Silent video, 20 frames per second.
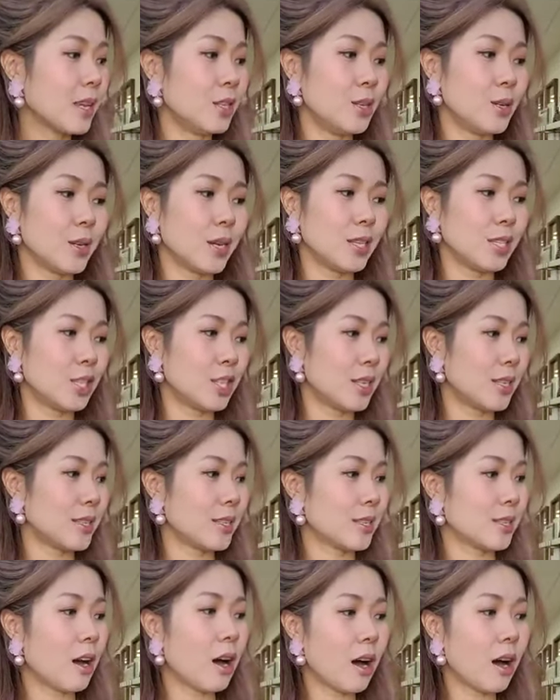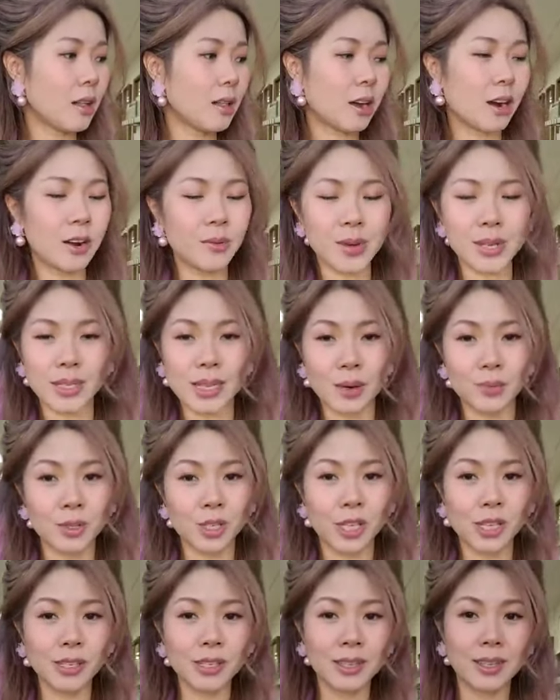you can just call our
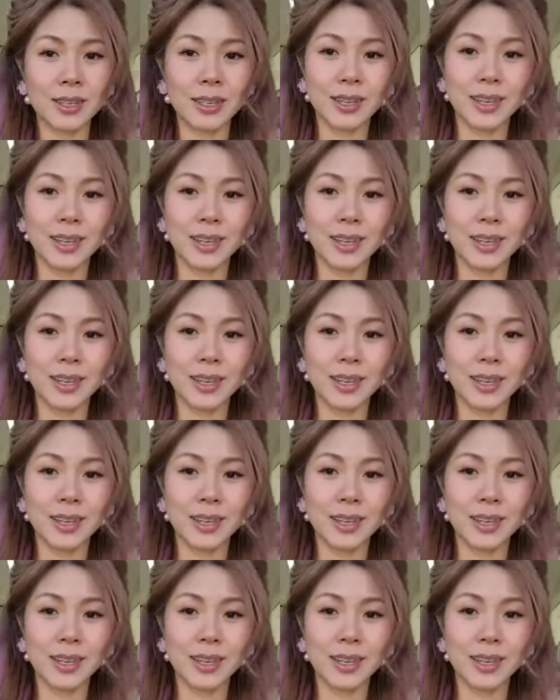receptionist,